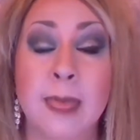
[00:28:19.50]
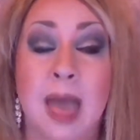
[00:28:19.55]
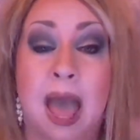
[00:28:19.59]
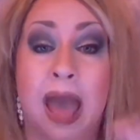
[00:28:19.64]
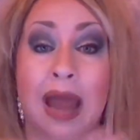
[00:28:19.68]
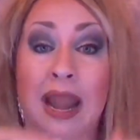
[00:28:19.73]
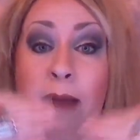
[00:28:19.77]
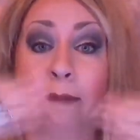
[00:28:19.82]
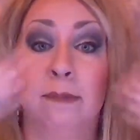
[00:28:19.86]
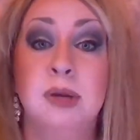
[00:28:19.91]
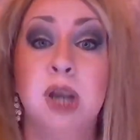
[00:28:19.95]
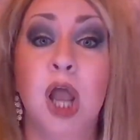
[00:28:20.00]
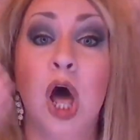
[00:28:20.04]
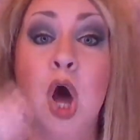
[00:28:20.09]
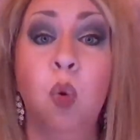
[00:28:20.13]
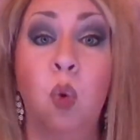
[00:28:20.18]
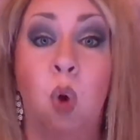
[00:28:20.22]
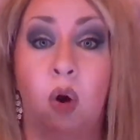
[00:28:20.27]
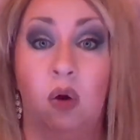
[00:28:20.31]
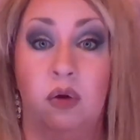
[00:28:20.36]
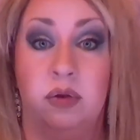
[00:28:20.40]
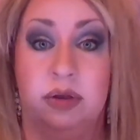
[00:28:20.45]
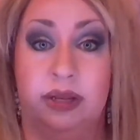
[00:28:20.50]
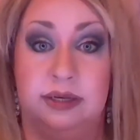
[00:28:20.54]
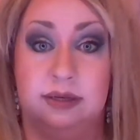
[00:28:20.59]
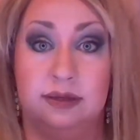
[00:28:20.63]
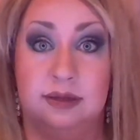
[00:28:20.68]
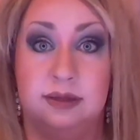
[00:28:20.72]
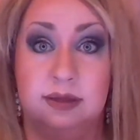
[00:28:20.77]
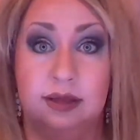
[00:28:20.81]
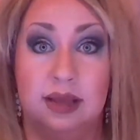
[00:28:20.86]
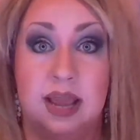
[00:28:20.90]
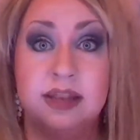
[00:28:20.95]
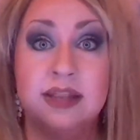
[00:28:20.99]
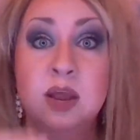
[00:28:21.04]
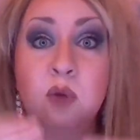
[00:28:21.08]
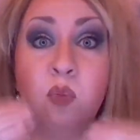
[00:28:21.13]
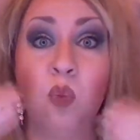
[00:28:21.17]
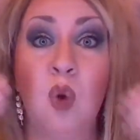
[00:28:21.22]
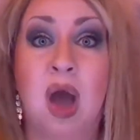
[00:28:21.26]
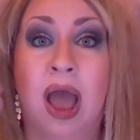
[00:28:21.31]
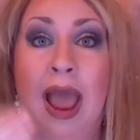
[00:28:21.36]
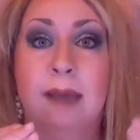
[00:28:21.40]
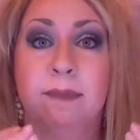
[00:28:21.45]
and I blow on it. And
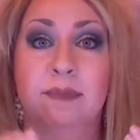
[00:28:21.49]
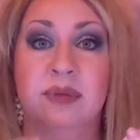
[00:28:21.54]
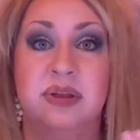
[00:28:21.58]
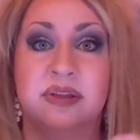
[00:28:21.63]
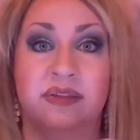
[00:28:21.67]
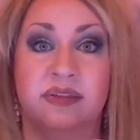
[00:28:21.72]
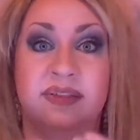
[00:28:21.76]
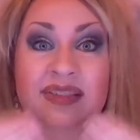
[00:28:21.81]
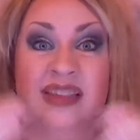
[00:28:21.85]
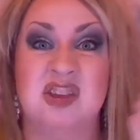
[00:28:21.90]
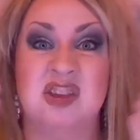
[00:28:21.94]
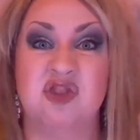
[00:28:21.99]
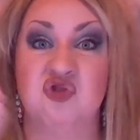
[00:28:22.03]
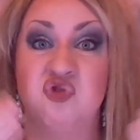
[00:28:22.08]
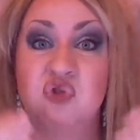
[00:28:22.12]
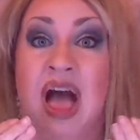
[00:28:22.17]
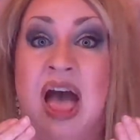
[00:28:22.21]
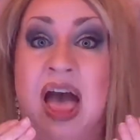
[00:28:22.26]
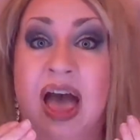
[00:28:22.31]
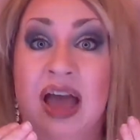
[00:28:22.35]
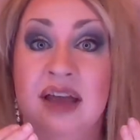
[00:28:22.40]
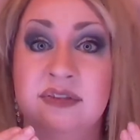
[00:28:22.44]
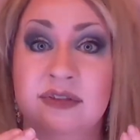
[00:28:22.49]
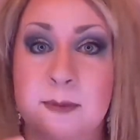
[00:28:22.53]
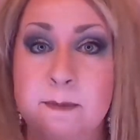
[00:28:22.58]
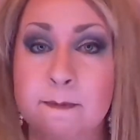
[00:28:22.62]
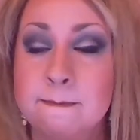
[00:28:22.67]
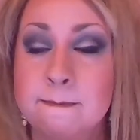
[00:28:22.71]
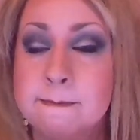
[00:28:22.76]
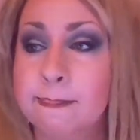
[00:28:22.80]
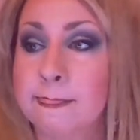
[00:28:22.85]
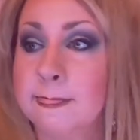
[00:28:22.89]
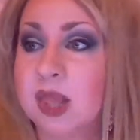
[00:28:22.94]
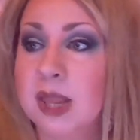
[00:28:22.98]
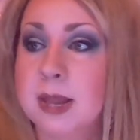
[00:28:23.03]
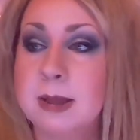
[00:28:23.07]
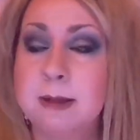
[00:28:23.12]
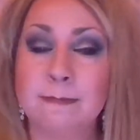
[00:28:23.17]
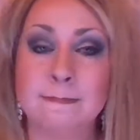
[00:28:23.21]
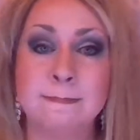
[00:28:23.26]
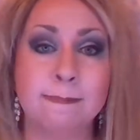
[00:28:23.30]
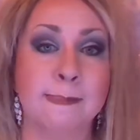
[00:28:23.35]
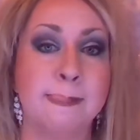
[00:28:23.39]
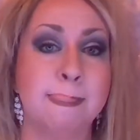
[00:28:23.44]
then what happens is it dries.
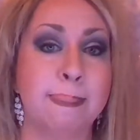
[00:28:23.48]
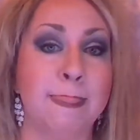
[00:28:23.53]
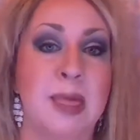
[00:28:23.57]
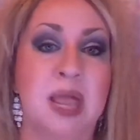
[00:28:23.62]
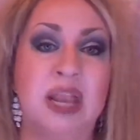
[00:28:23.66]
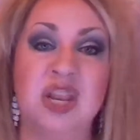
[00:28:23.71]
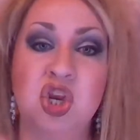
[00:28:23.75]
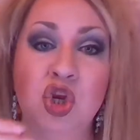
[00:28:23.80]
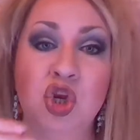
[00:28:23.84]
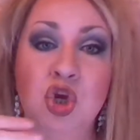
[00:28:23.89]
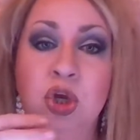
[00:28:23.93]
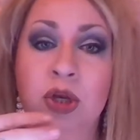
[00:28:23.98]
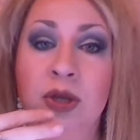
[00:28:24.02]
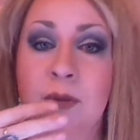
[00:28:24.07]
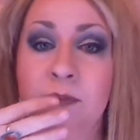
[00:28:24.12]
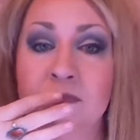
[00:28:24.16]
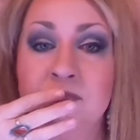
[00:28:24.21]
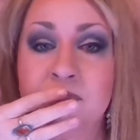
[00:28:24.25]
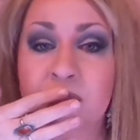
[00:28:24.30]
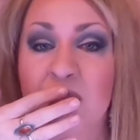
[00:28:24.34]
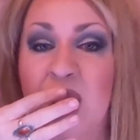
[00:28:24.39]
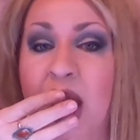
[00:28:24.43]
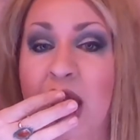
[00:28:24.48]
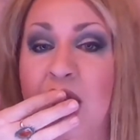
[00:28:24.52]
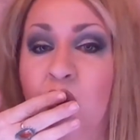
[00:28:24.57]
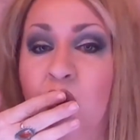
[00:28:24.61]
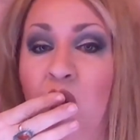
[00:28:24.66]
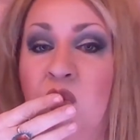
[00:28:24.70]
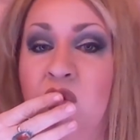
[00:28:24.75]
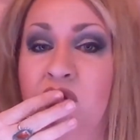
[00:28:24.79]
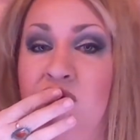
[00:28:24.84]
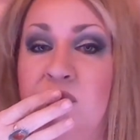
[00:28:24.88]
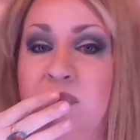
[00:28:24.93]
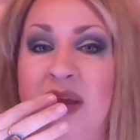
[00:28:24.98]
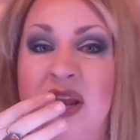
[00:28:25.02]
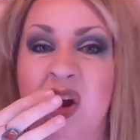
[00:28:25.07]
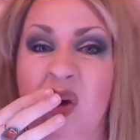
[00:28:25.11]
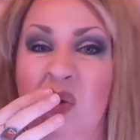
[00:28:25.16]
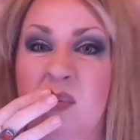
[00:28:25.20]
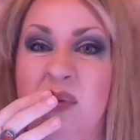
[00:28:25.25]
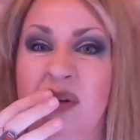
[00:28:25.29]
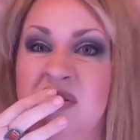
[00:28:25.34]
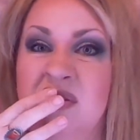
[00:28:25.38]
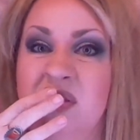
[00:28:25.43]
And then you can do, hang on, I'll spit
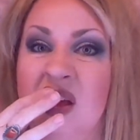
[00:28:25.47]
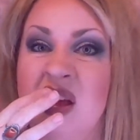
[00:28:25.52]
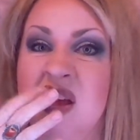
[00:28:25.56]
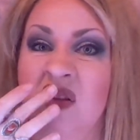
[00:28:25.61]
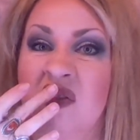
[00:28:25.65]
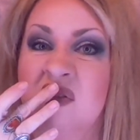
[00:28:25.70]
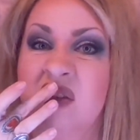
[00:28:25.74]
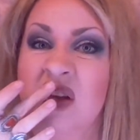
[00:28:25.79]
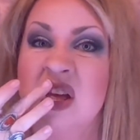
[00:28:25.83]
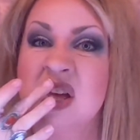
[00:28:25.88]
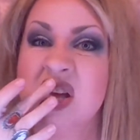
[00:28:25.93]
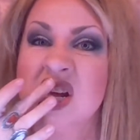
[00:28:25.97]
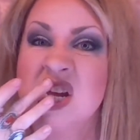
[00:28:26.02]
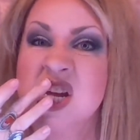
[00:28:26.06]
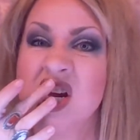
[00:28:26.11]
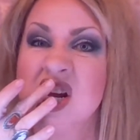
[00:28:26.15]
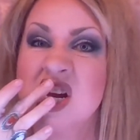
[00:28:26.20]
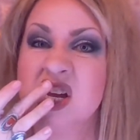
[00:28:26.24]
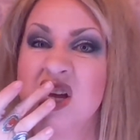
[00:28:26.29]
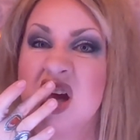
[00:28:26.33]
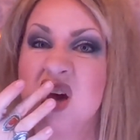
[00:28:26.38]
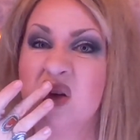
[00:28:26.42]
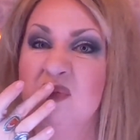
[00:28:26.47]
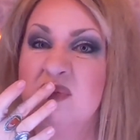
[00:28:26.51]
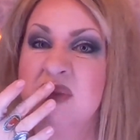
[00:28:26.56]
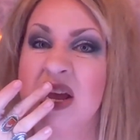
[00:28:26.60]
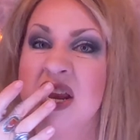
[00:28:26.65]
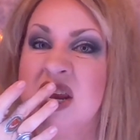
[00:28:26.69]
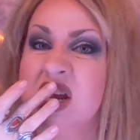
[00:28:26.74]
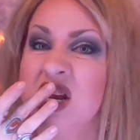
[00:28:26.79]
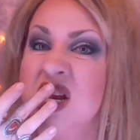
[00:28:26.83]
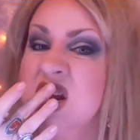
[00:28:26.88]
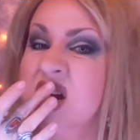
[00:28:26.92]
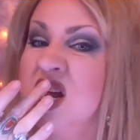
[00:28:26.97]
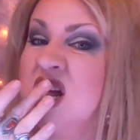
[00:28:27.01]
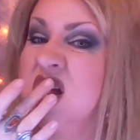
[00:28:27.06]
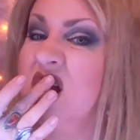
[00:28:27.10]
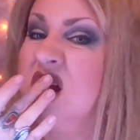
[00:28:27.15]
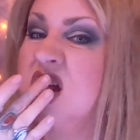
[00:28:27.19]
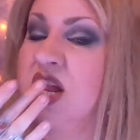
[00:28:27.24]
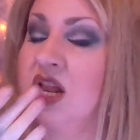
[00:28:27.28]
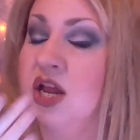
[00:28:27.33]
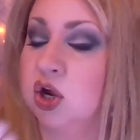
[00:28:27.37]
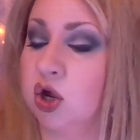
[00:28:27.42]
on myself. Hang on a minute.
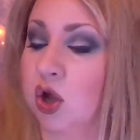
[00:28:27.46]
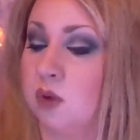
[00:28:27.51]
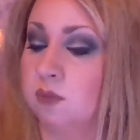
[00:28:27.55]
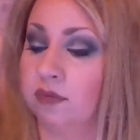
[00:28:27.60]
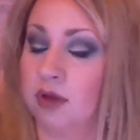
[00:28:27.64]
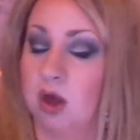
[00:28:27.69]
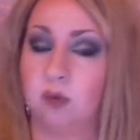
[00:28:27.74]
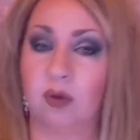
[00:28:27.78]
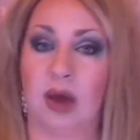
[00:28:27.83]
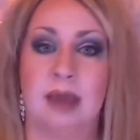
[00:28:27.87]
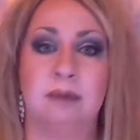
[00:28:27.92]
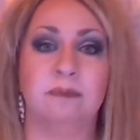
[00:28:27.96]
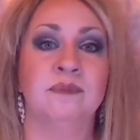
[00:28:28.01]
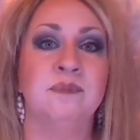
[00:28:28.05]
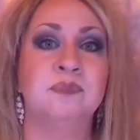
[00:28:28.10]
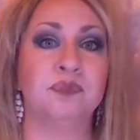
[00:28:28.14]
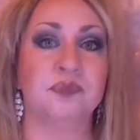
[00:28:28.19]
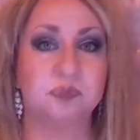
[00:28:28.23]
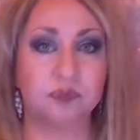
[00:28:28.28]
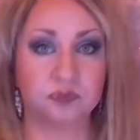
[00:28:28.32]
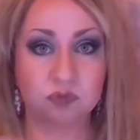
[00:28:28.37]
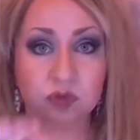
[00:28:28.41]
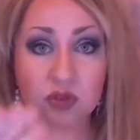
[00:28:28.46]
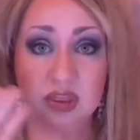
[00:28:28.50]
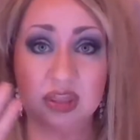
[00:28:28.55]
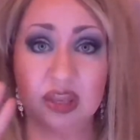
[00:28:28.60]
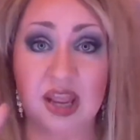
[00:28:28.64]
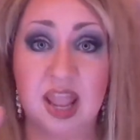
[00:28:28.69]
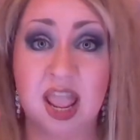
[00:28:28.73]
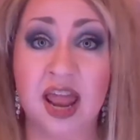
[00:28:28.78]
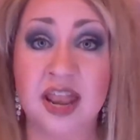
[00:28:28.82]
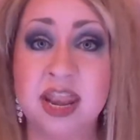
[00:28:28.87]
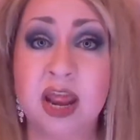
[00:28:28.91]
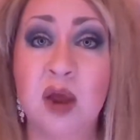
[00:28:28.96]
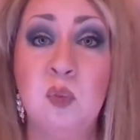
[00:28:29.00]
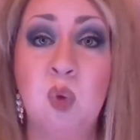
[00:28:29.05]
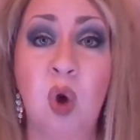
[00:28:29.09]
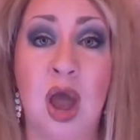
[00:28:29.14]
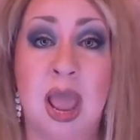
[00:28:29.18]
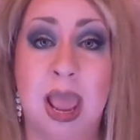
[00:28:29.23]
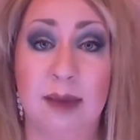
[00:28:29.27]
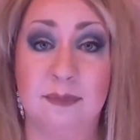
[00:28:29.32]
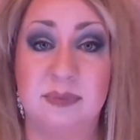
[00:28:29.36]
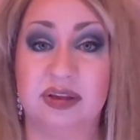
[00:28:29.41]
There we go. Okay. And then
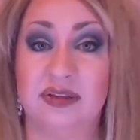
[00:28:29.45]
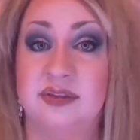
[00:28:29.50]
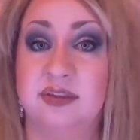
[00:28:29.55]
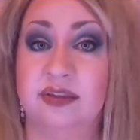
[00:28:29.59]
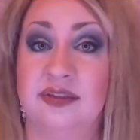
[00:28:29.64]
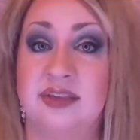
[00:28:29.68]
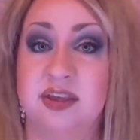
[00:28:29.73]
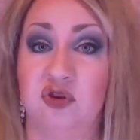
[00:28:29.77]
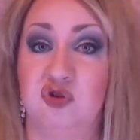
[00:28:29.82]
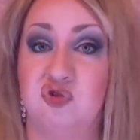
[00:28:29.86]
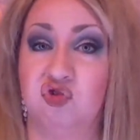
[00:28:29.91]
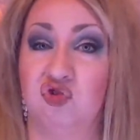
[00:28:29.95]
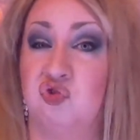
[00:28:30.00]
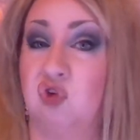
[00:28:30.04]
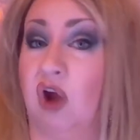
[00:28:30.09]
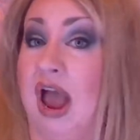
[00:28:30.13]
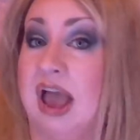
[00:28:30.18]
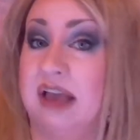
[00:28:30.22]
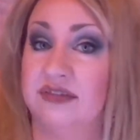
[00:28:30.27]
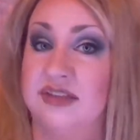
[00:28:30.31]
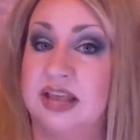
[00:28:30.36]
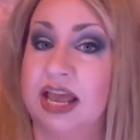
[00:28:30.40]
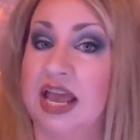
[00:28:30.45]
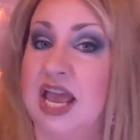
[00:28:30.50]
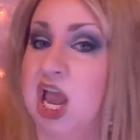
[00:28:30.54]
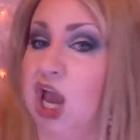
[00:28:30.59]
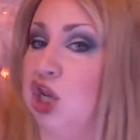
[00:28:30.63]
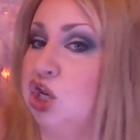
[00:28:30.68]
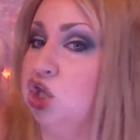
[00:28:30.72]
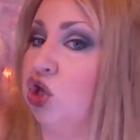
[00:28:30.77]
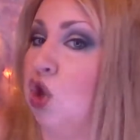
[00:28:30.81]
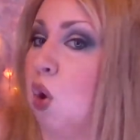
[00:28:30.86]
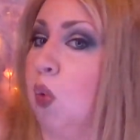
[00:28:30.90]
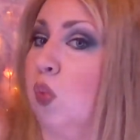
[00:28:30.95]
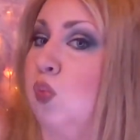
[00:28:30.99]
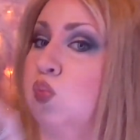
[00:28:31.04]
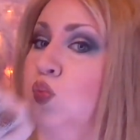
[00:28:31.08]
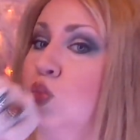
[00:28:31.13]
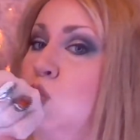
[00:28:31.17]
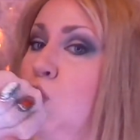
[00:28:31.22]
what happens is it dries, and you go,